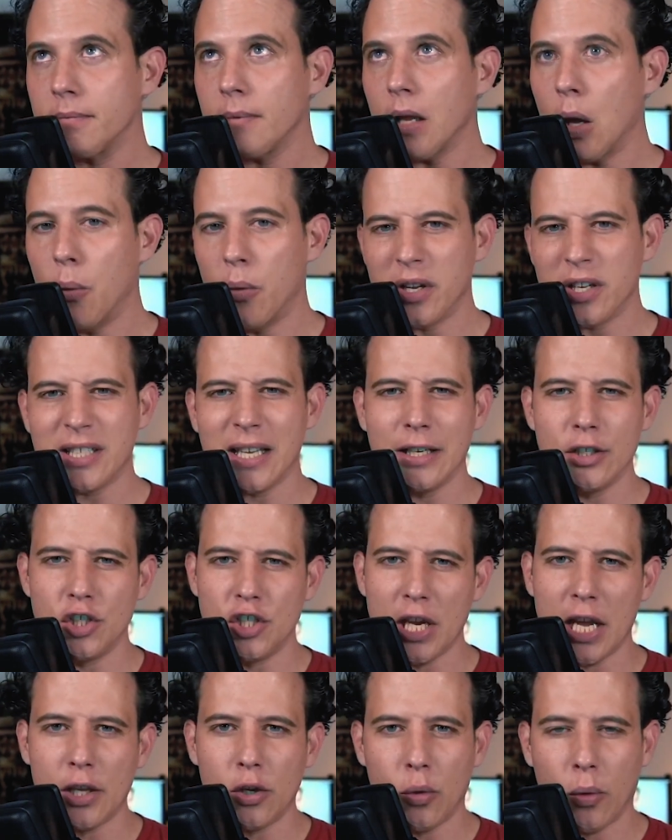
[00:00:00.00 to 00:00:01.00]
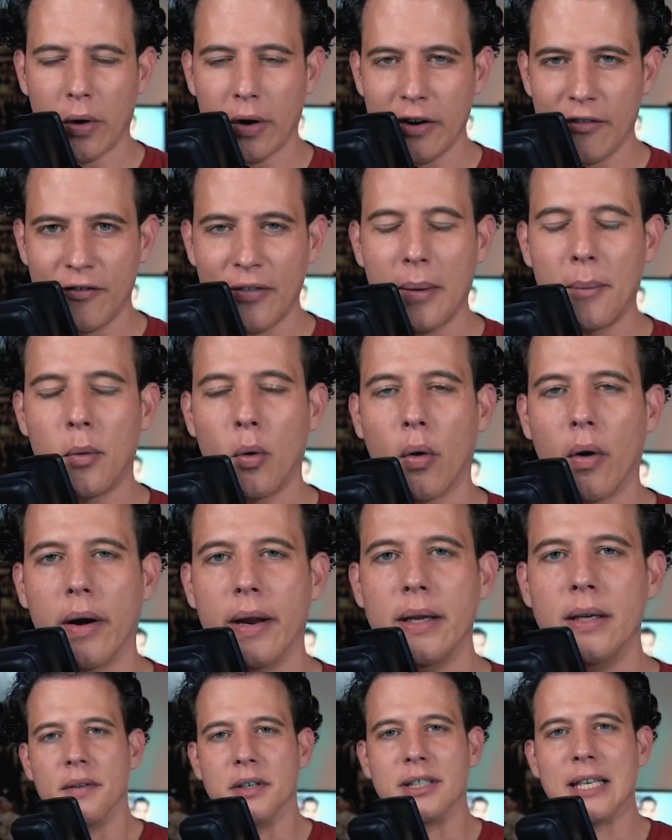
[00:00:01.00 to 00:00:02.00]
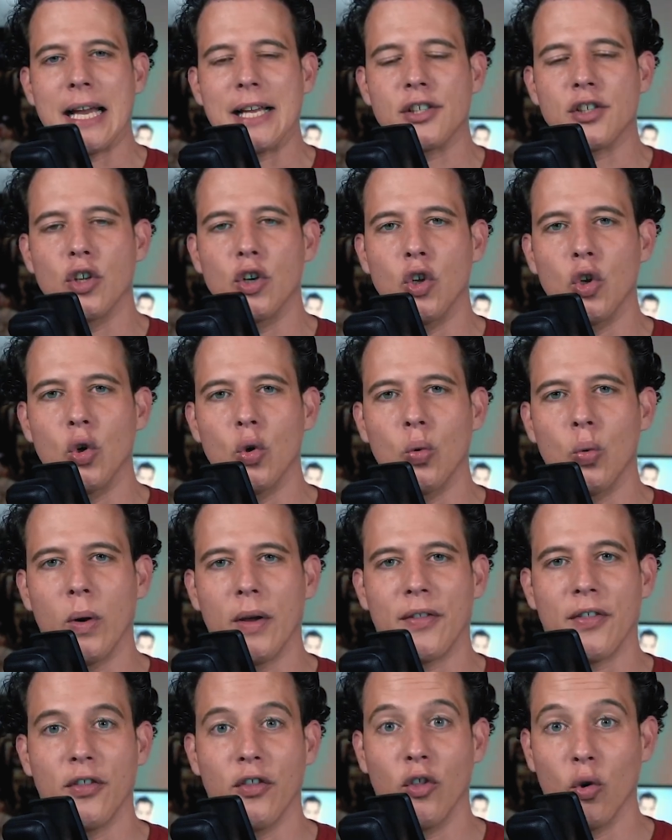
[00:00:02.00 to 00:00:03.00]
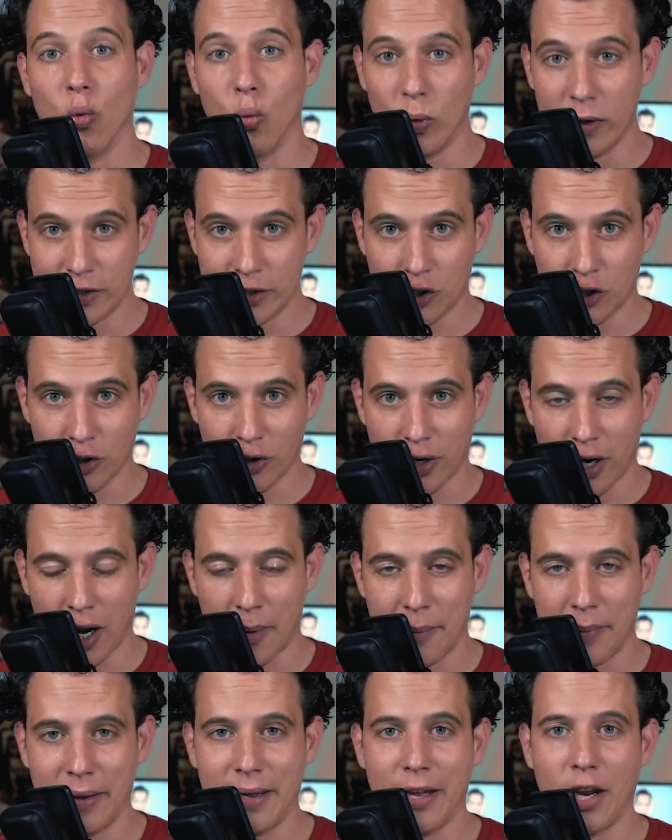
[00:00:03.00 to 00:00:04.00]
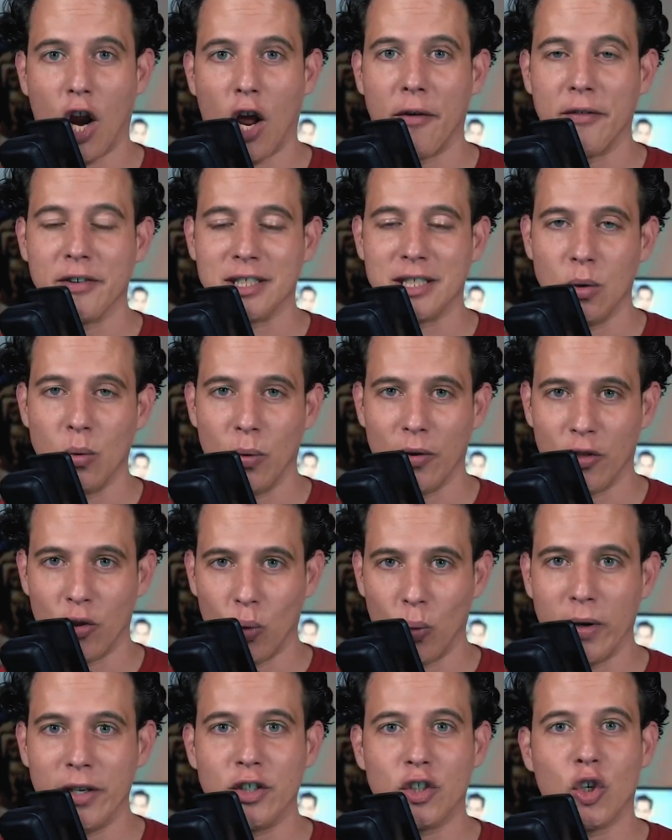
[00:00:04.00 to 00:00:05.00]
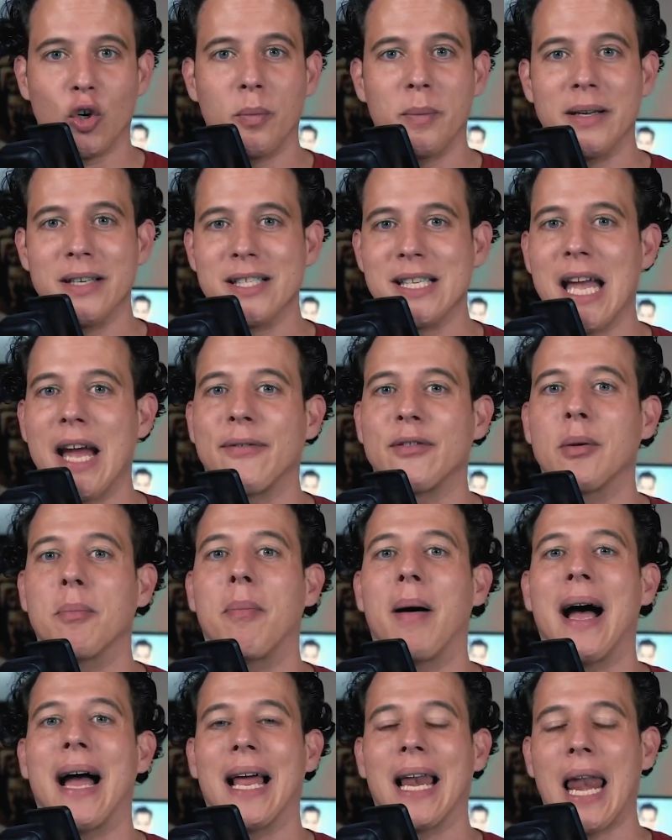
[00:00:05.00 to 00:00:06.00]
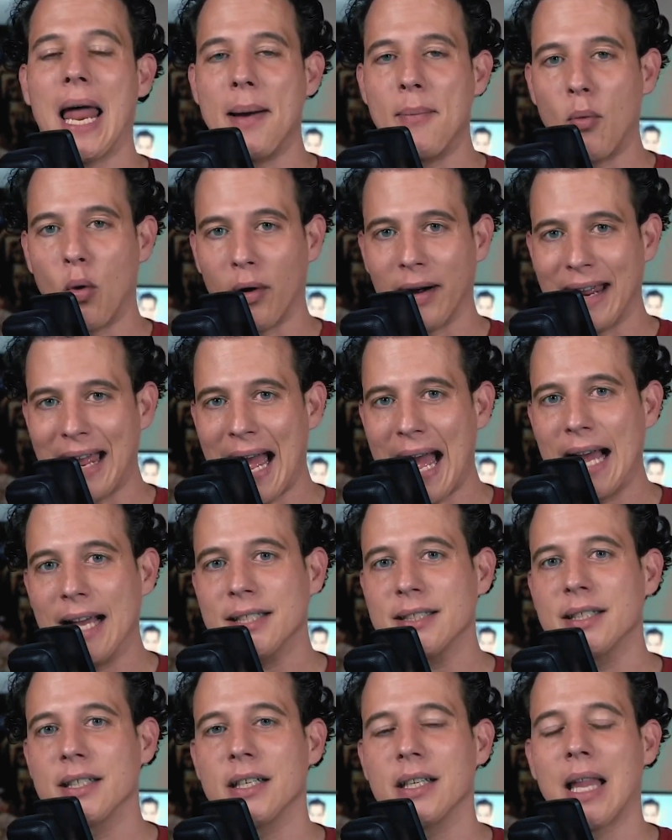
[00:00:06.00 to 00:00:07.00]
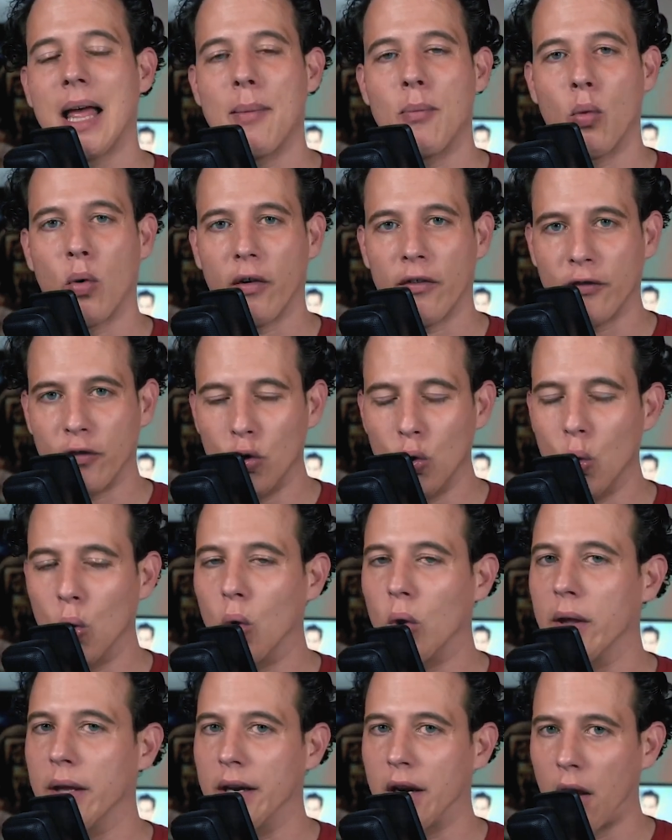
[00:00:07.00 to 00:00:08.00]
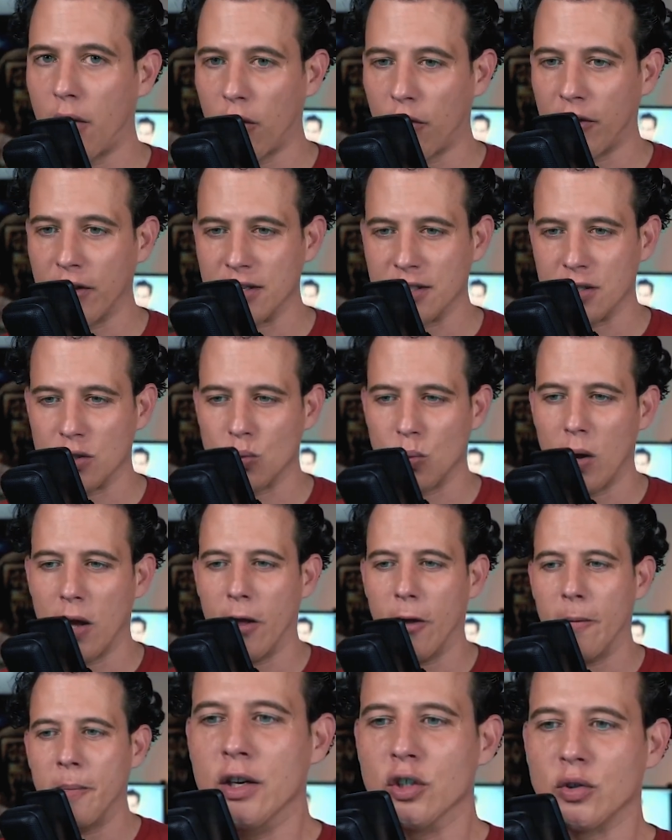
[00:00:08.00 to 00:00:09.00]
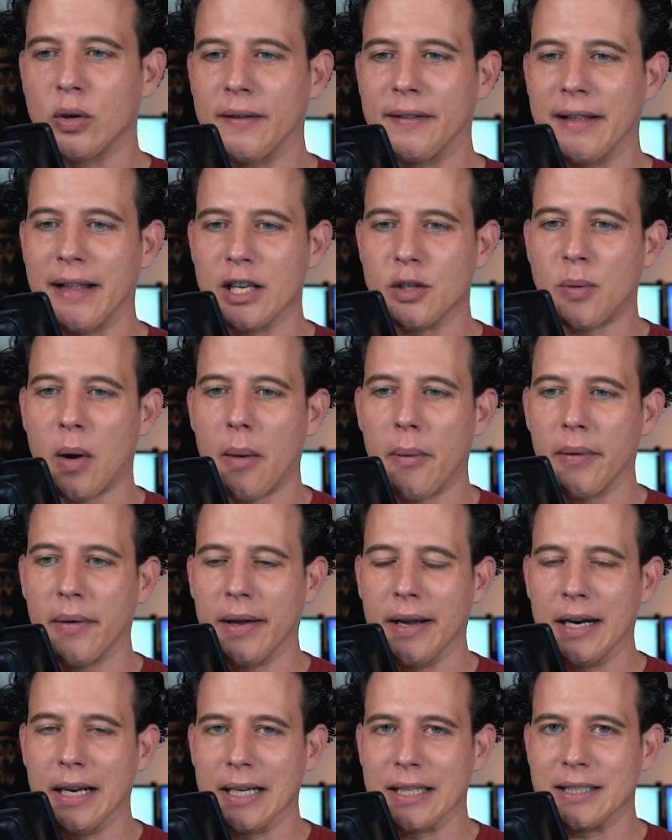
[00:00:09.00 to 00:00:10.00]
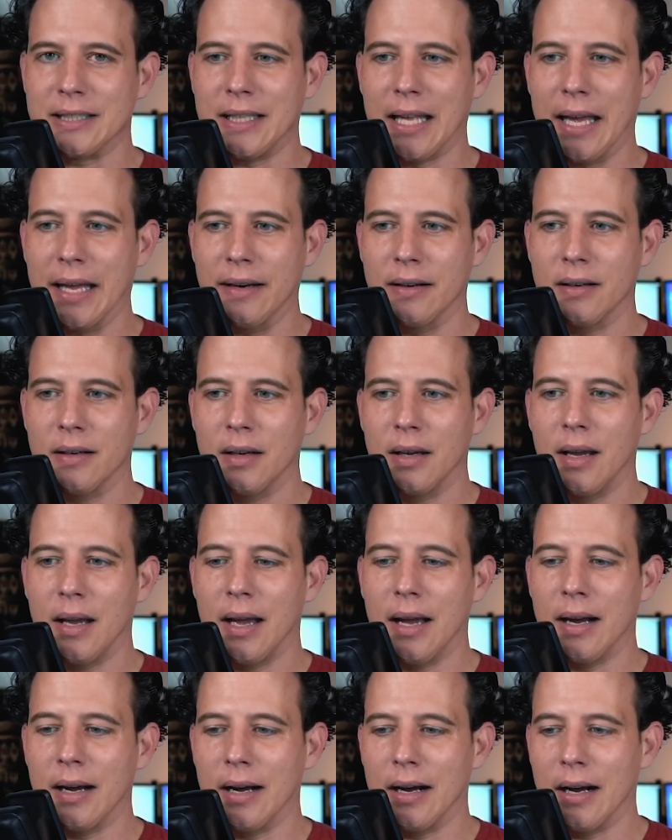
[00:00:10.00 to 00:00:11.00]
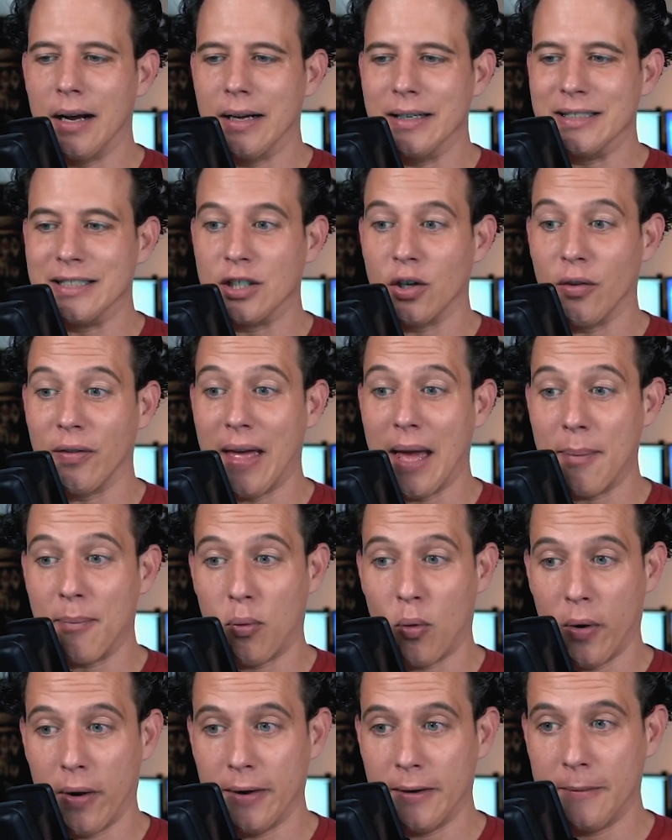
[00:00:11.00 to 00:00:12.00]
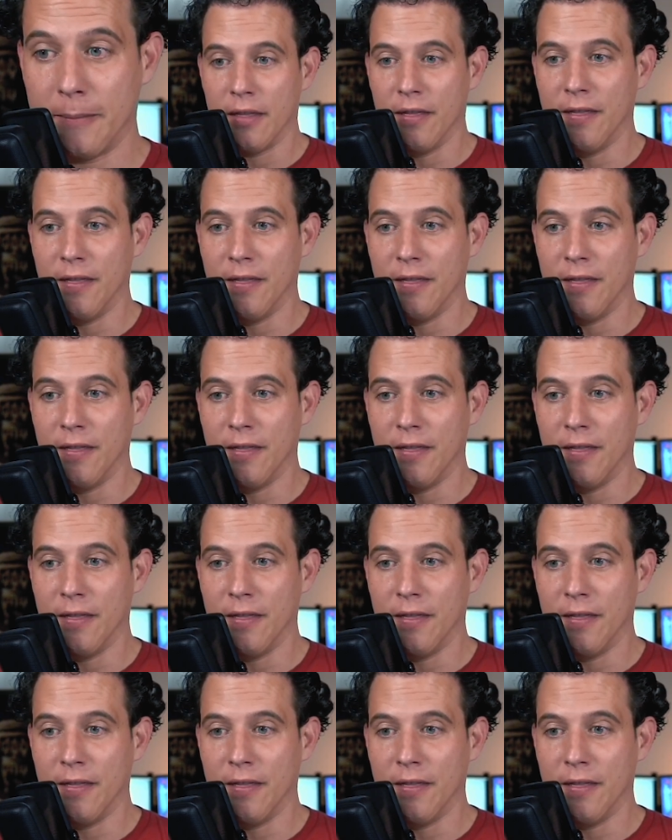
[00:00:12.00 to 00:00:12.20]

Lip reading: I want to say, January, February. This has to do with the winter coming, and obviously with the winter means they have to buy a lot more gas and a lot more fuel and other things as well. So I think that's probably going to extend until that point.